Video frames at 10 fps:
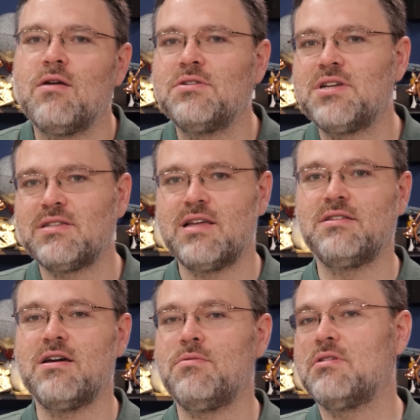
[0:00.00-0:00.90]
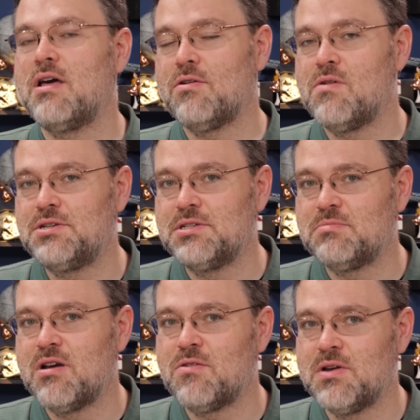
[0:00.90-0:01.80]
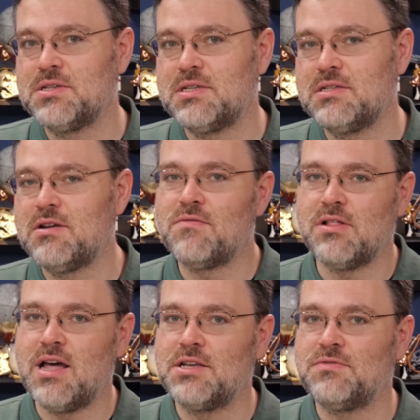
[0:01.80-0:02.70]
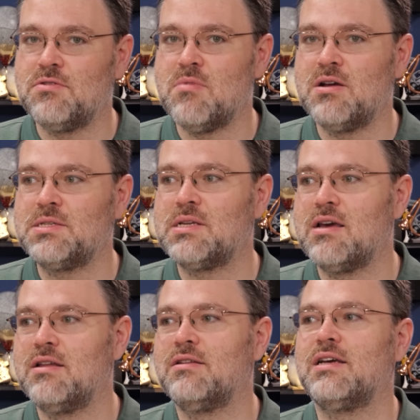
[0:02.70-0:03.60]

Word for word: Now, I reached out to Intel with a lot of questions about Quick Assist over the last few months and